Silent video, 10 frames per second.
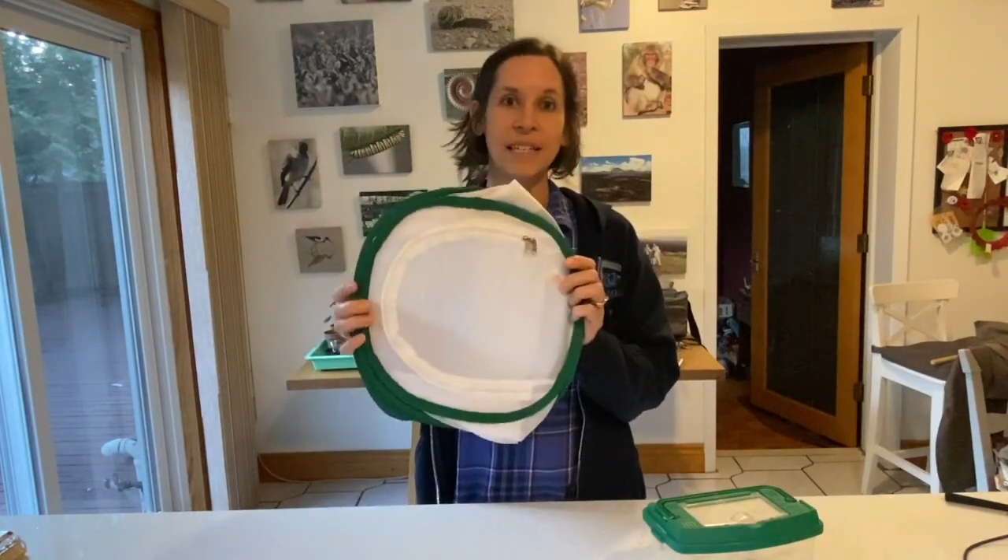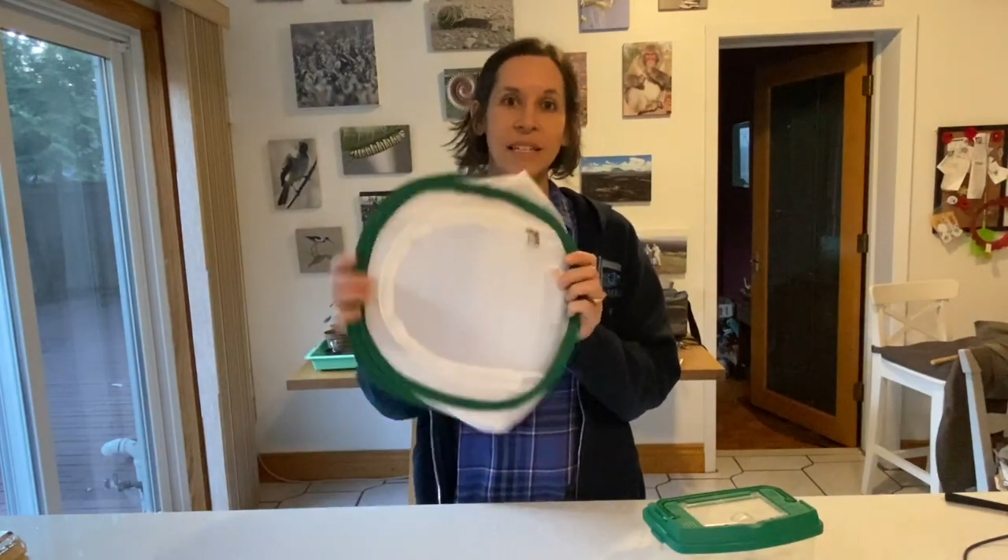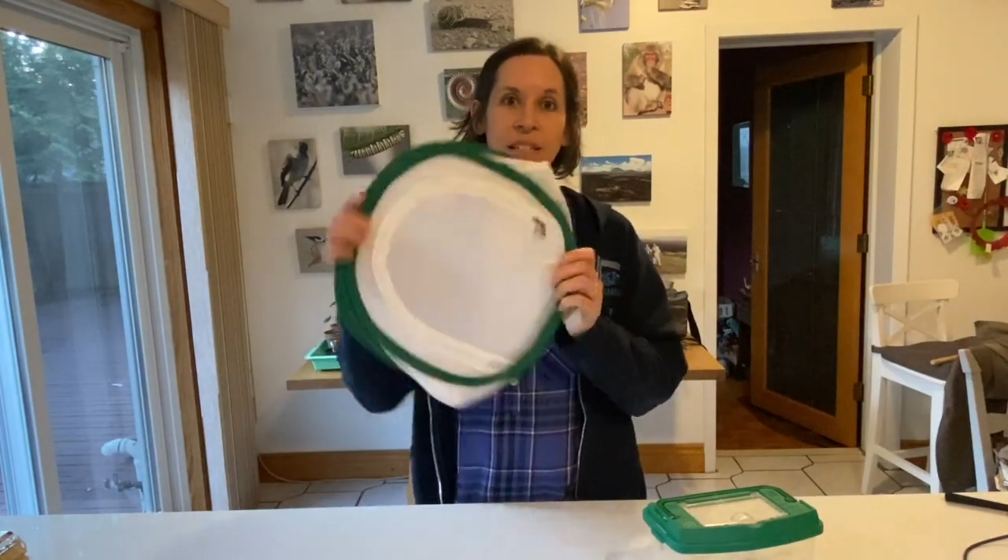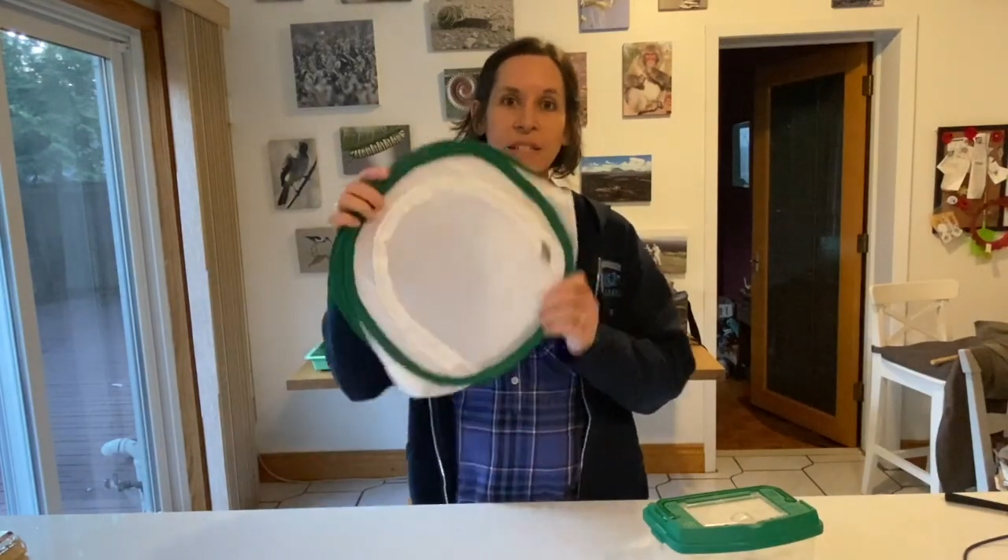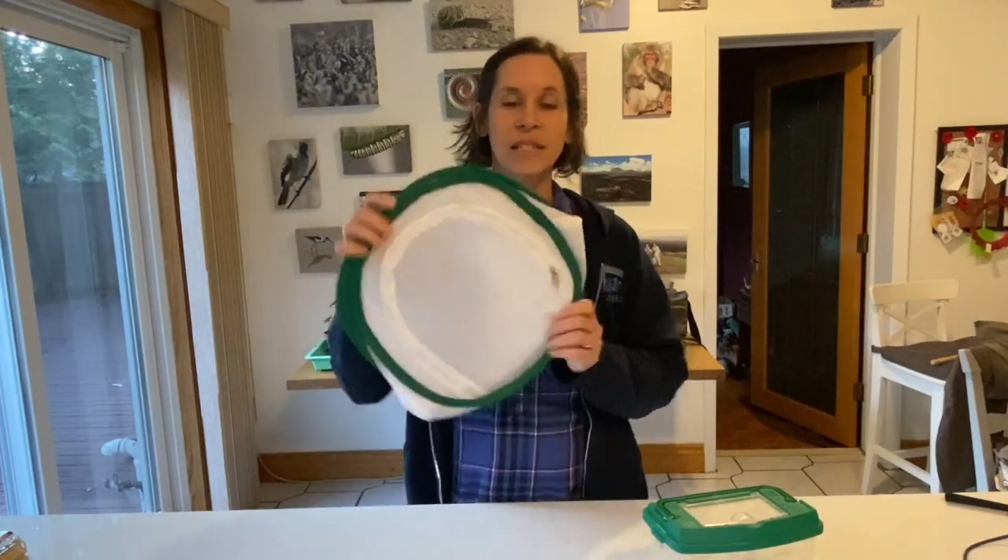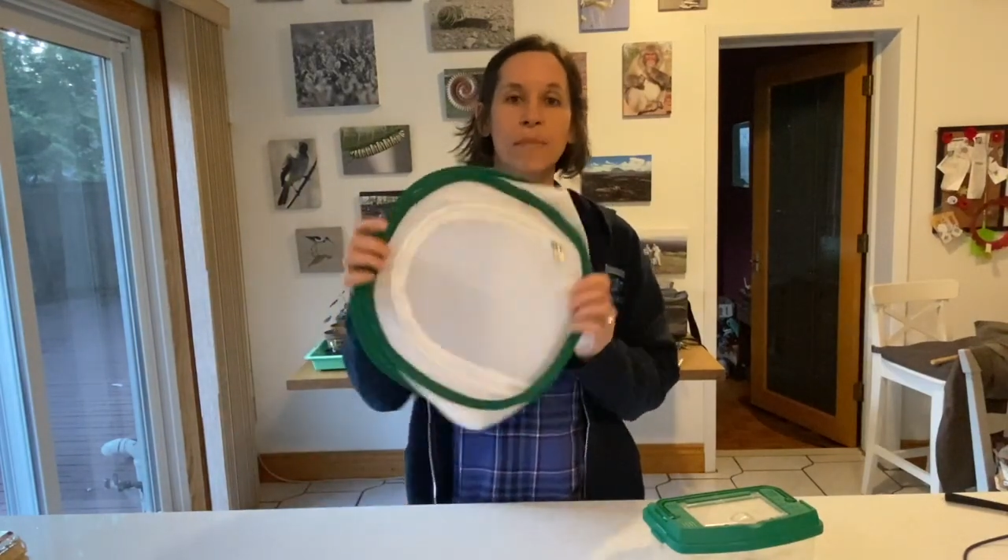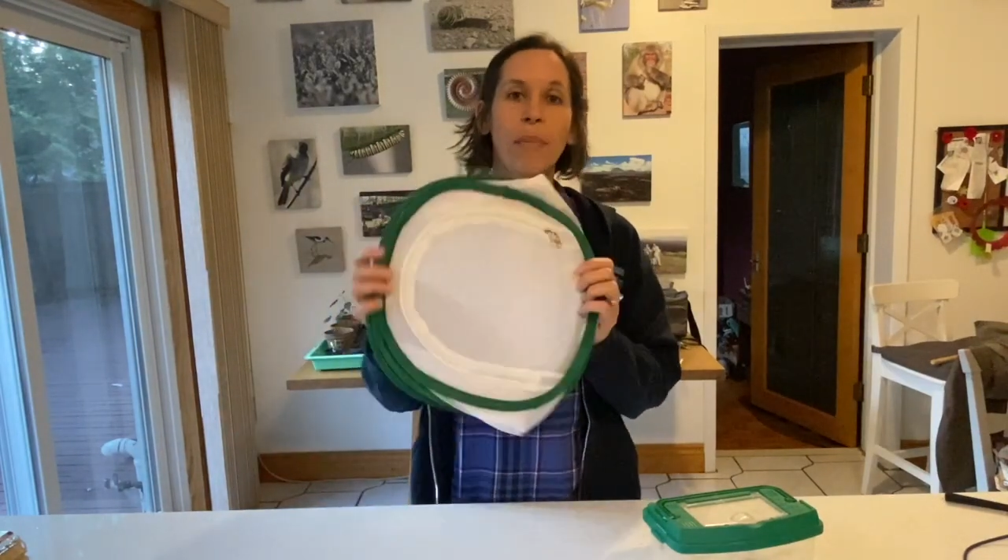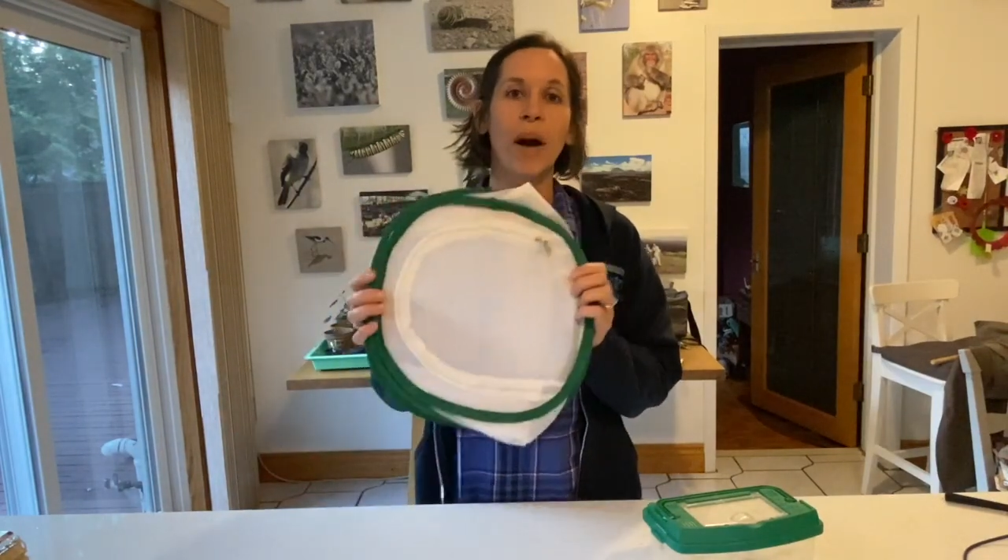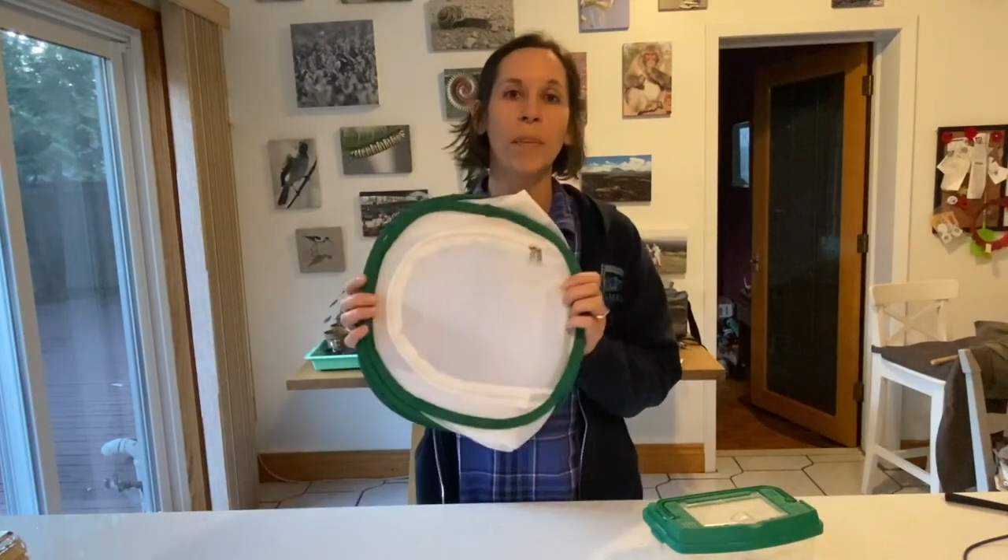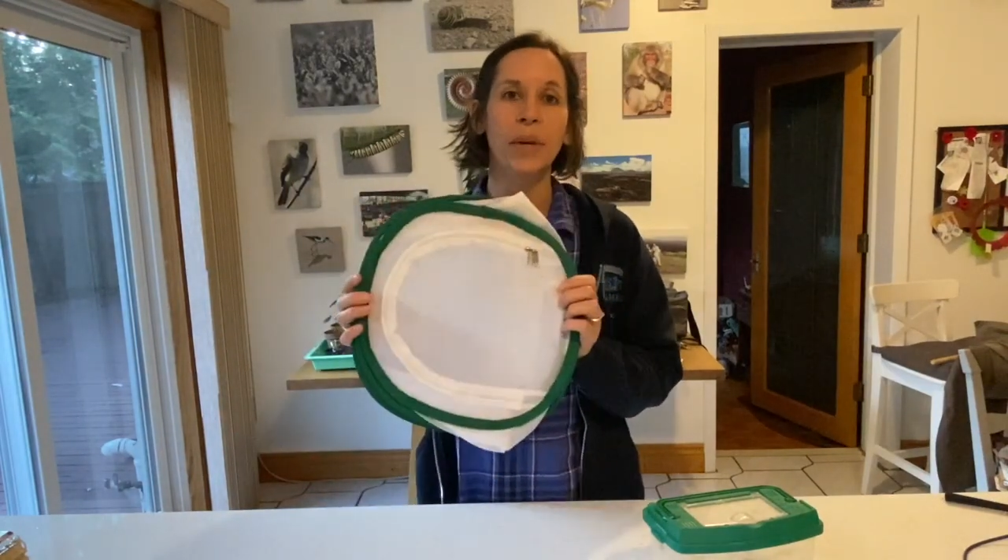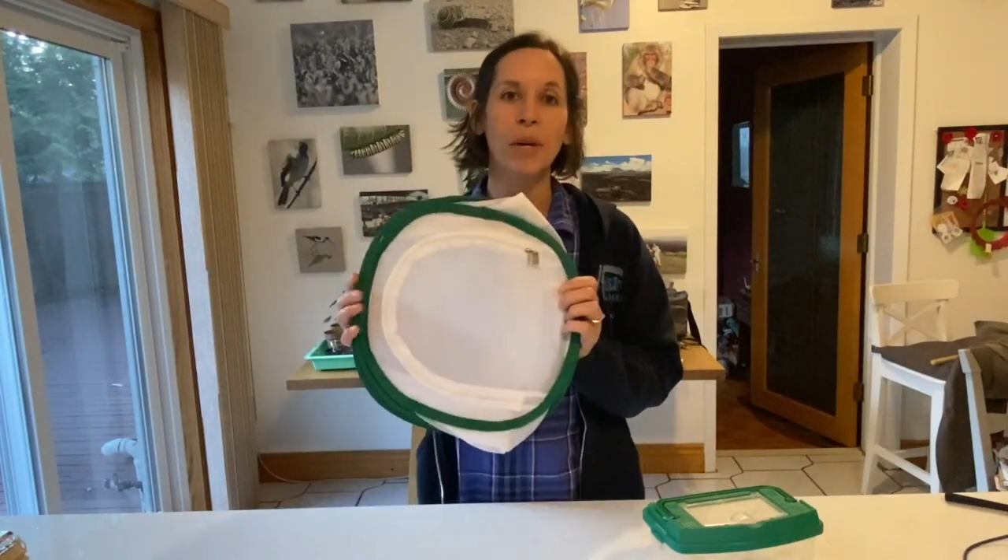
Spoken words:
to just pop in